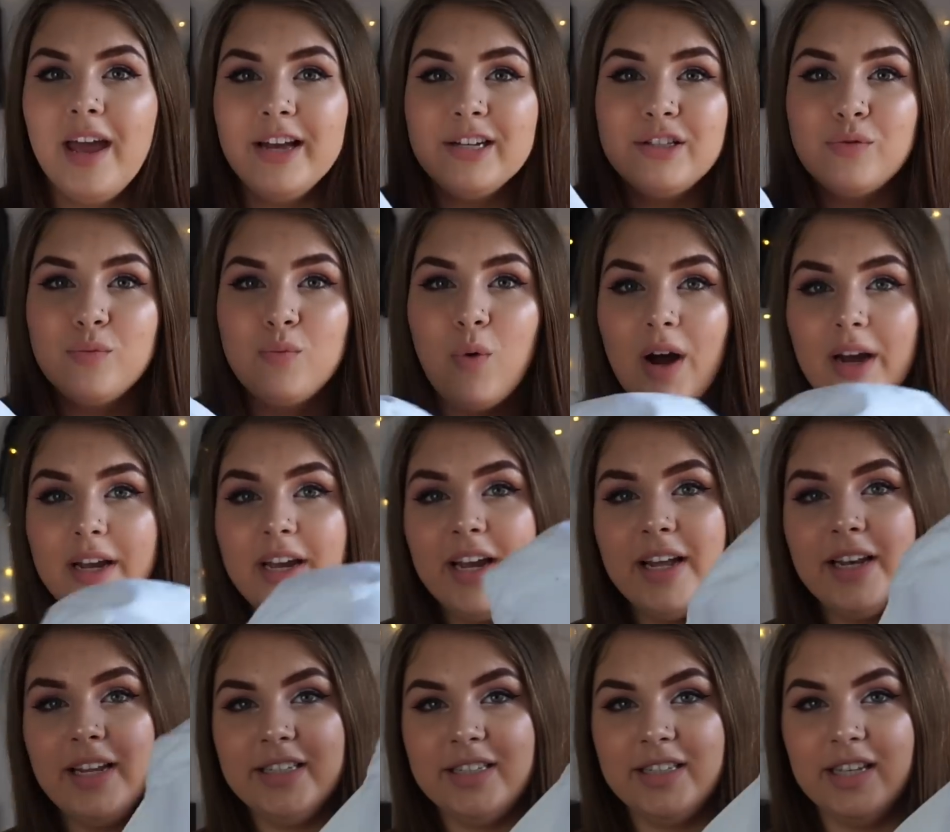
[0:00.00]
It's white
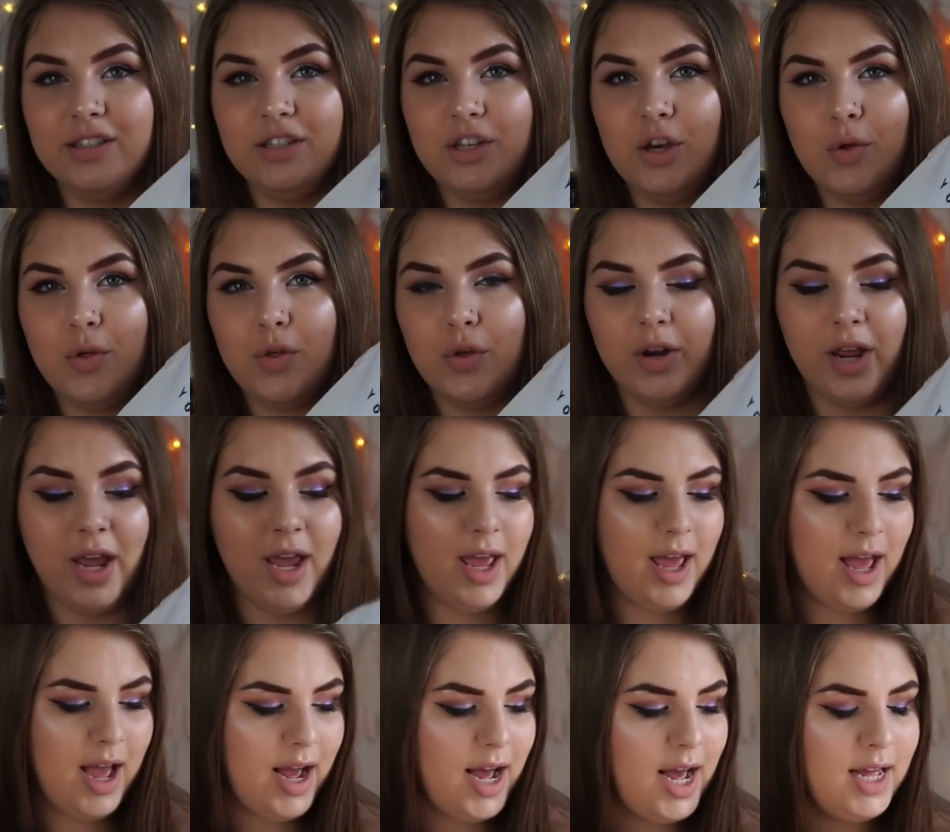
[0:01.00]
and it says youth on it
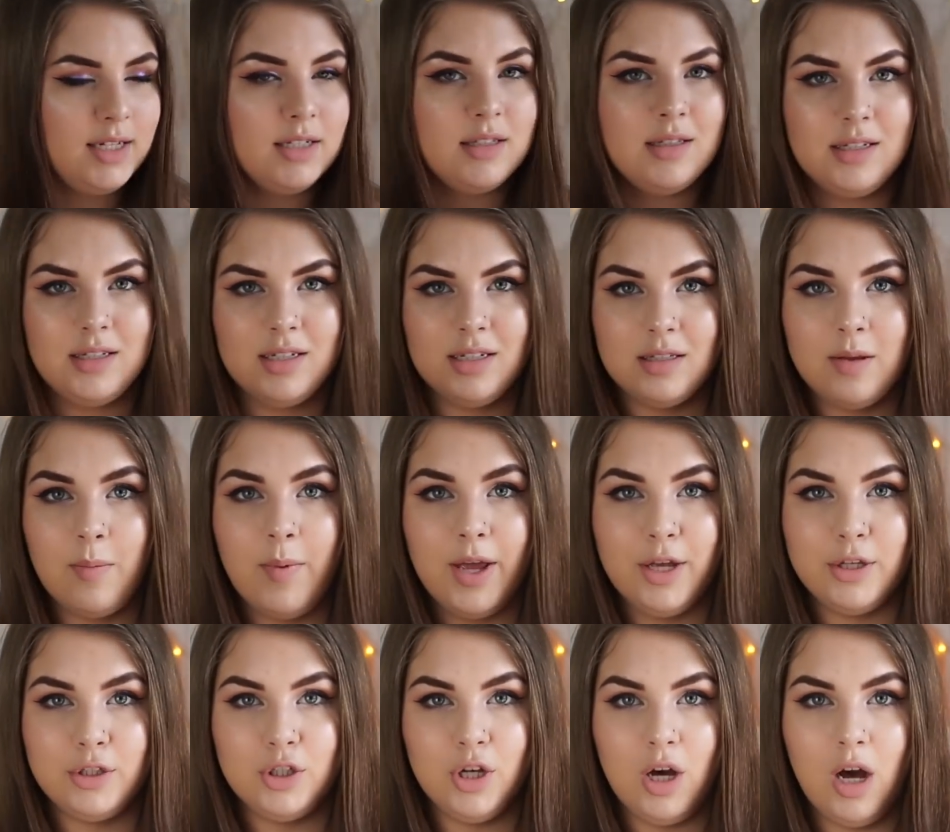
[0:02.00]
and this is a
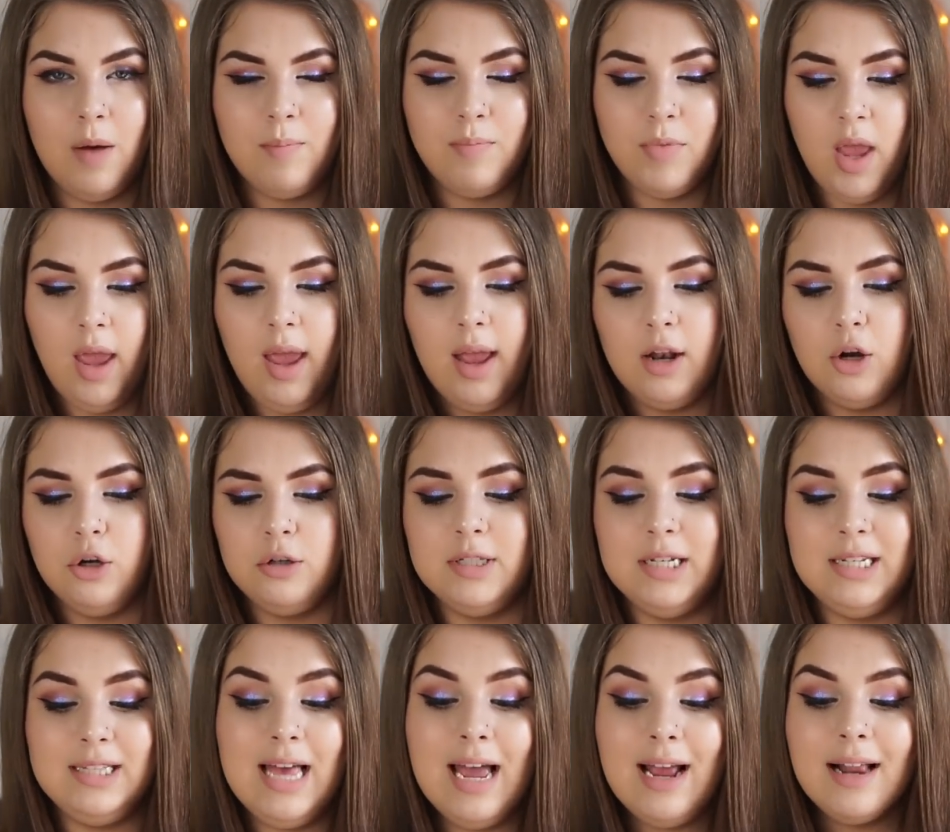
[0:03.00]
picture. It looks
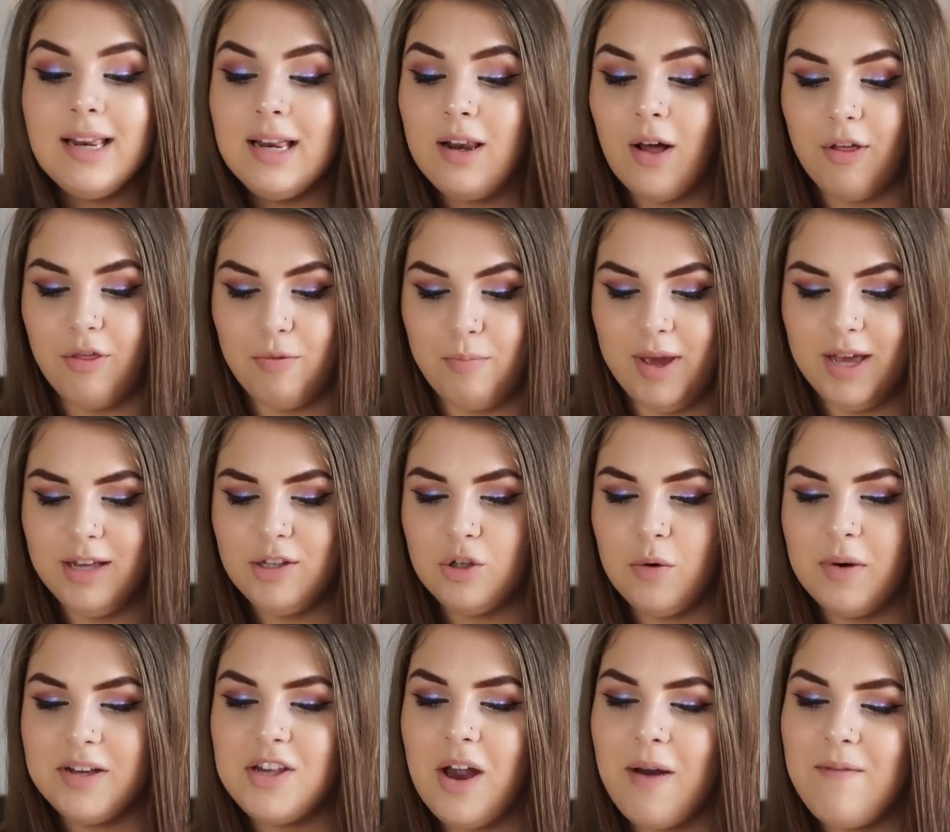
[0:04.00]
exactly like the picture
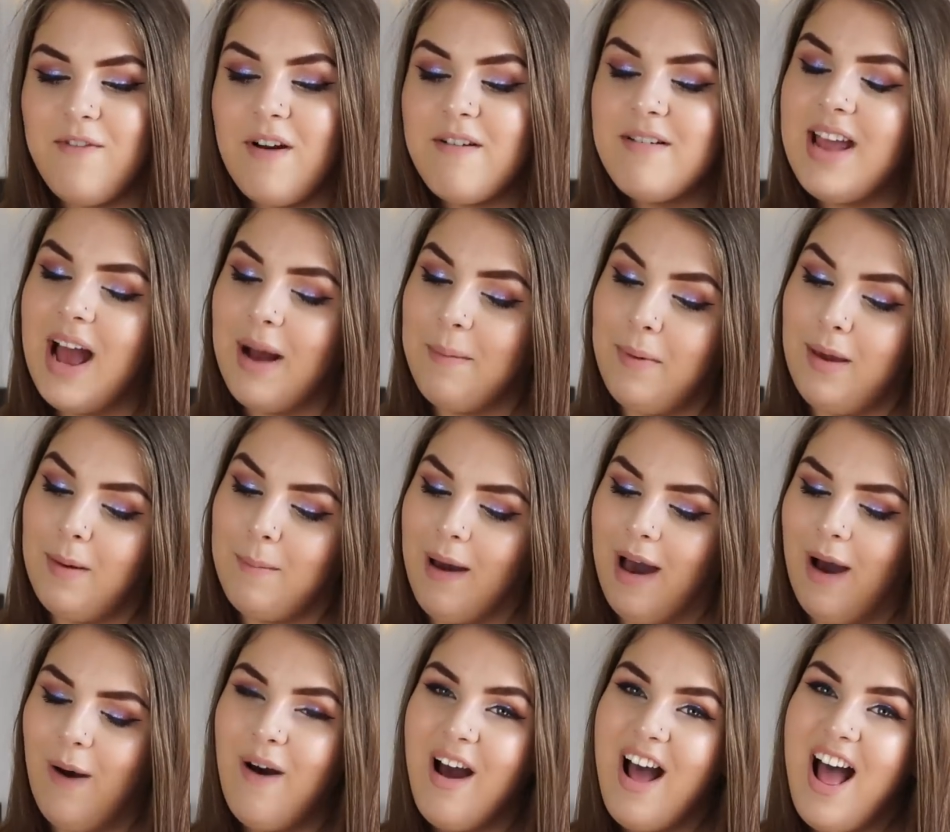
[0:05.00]
which I'm very happy
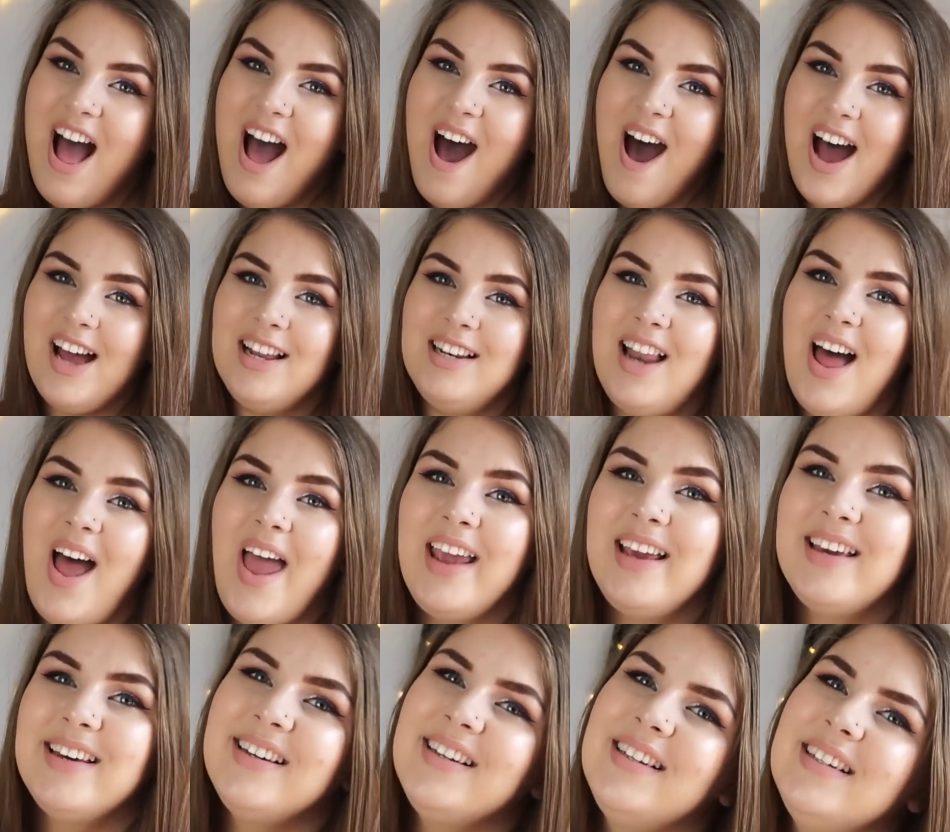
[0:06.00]
about
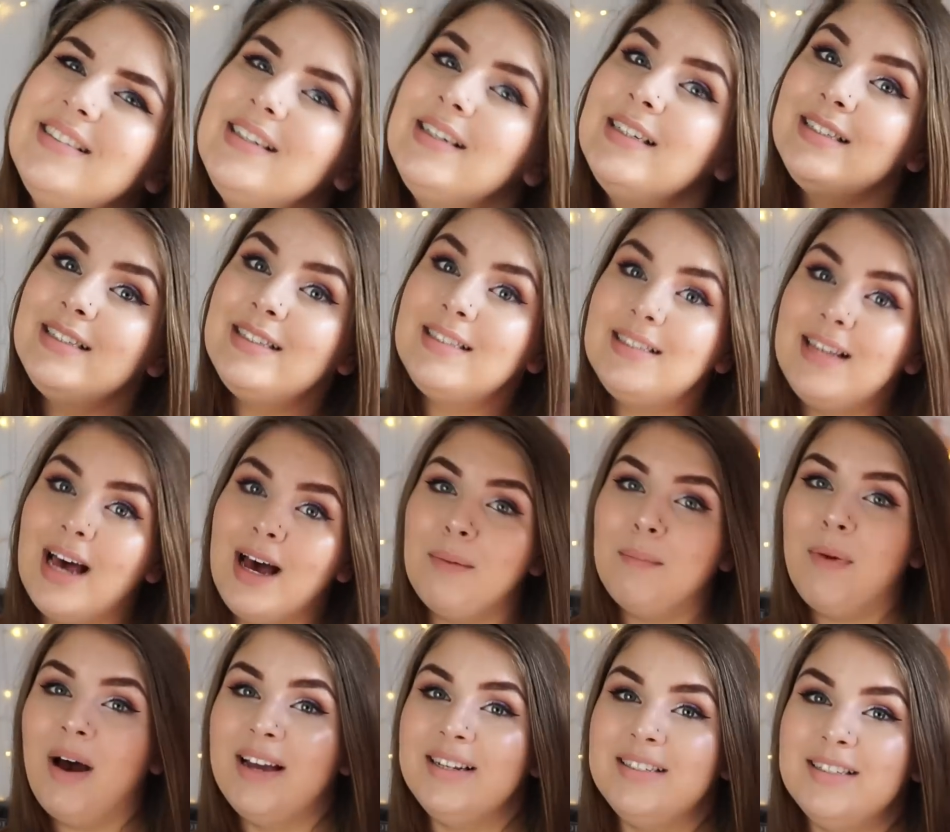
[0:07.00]
unlike
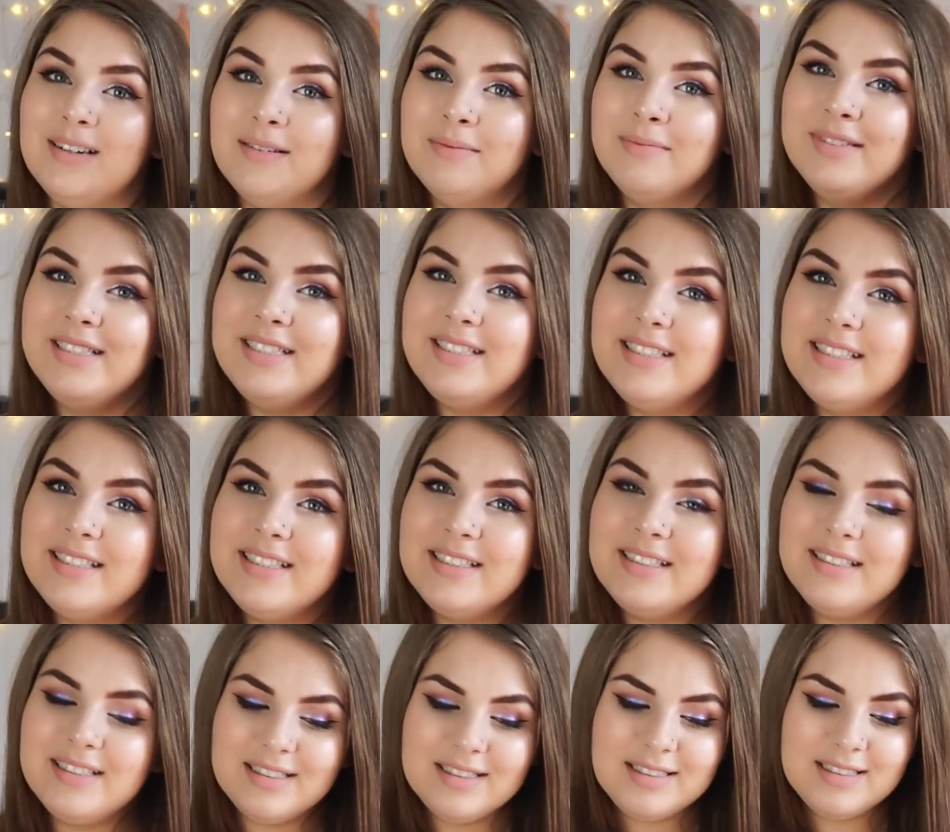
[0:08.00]
some items.
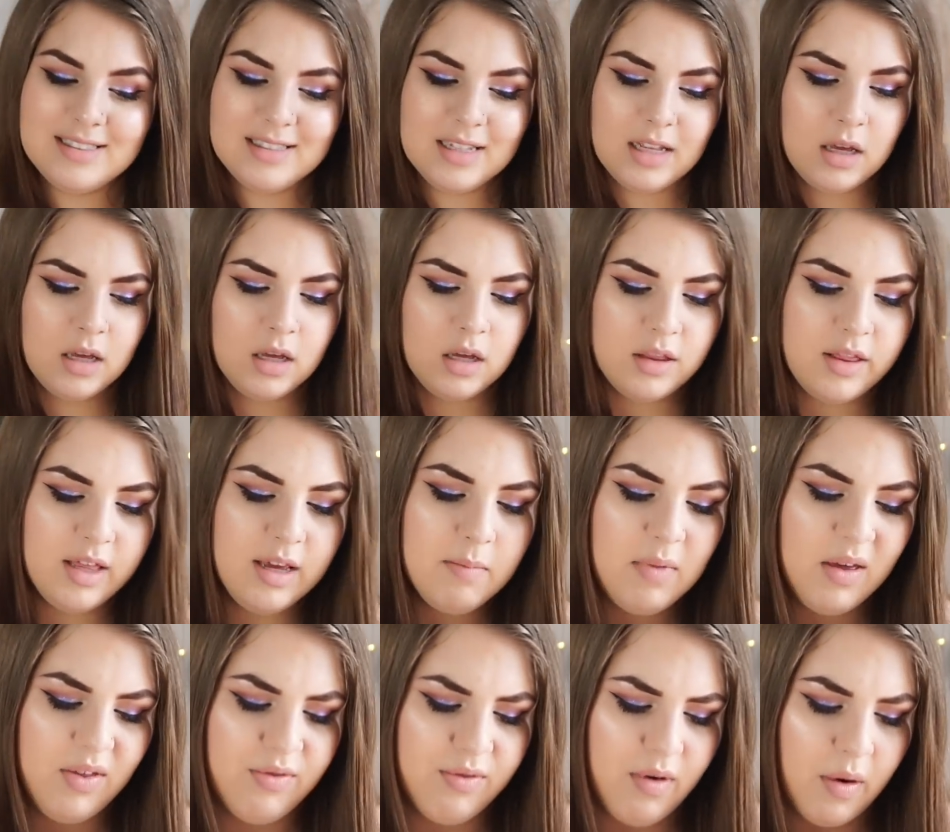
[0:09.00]
I think
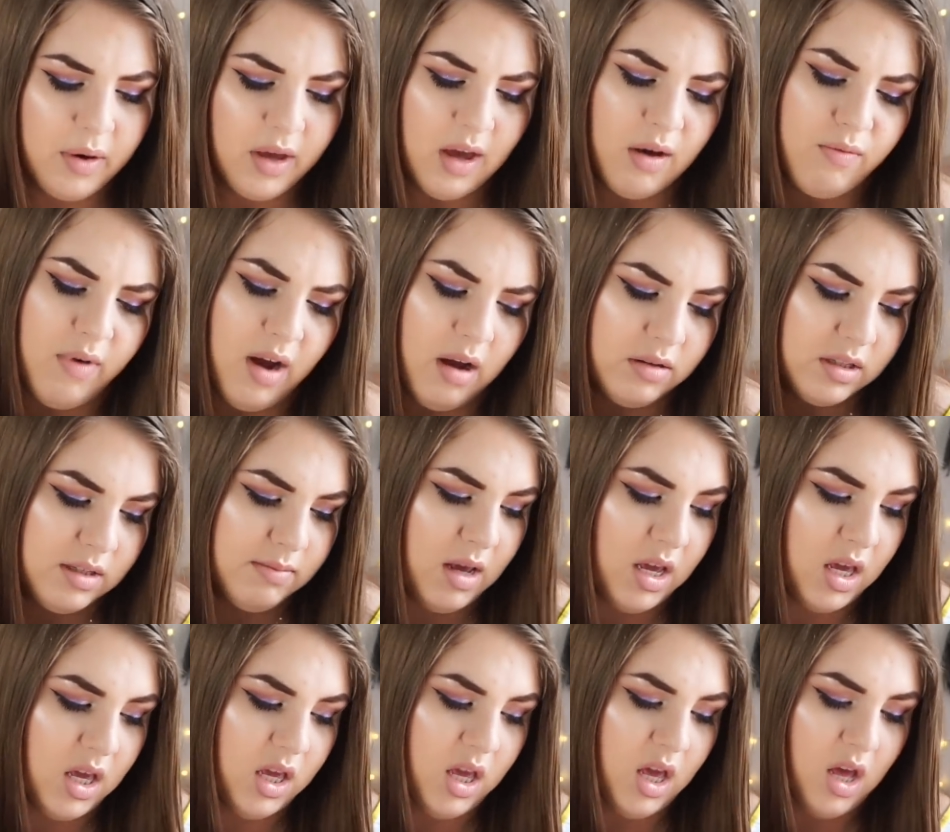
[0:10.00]
me throwing it around is
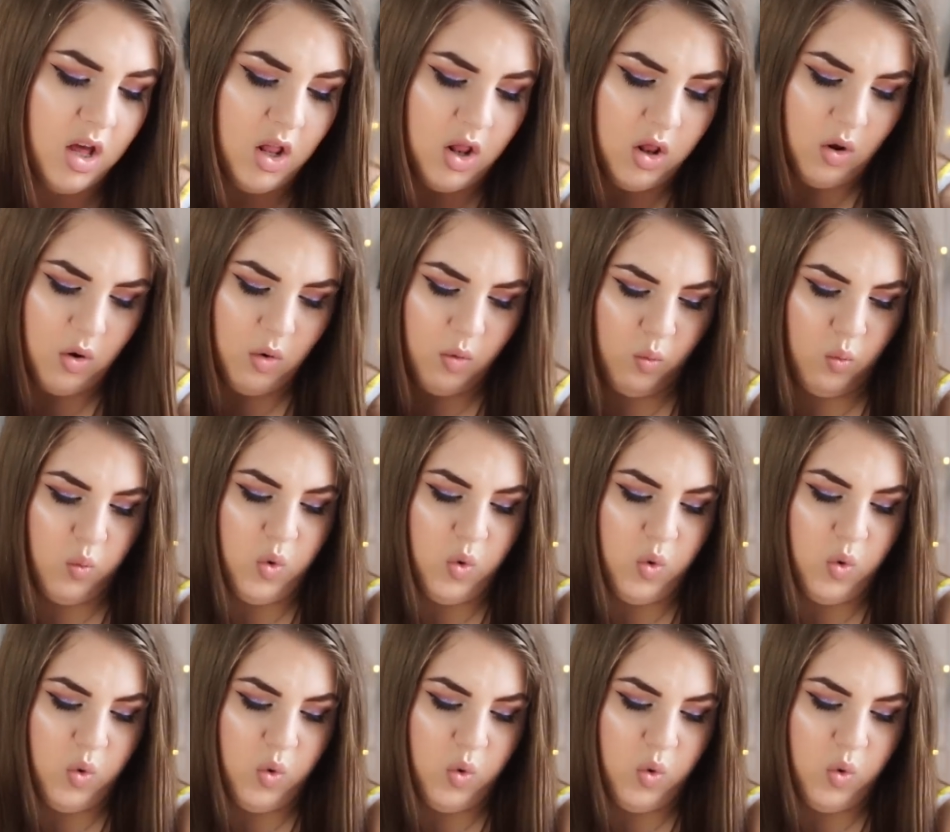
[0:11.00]
making it a lot